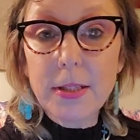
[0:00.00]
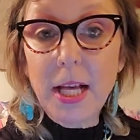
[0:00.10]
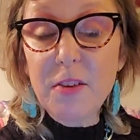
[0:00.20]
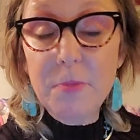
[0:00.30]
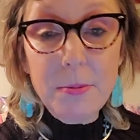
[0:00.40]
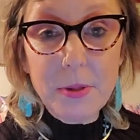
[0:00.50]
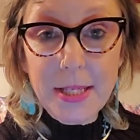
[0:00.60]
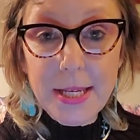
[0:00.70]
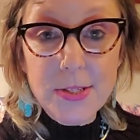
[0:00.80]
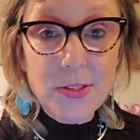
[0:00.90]
A lot of people
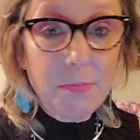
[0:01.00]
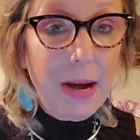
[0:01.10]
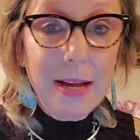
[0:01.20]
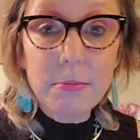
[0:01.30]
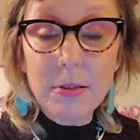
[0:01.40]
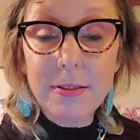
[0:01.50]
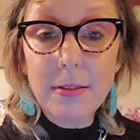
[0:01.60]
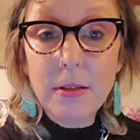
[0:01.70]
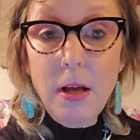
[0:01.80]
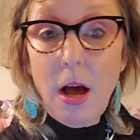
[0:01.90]
kiss the Bible,
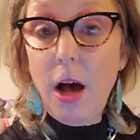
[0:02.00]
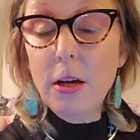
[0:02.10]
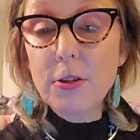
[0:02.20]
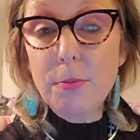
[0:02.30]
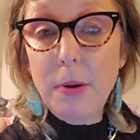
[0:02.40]
hug the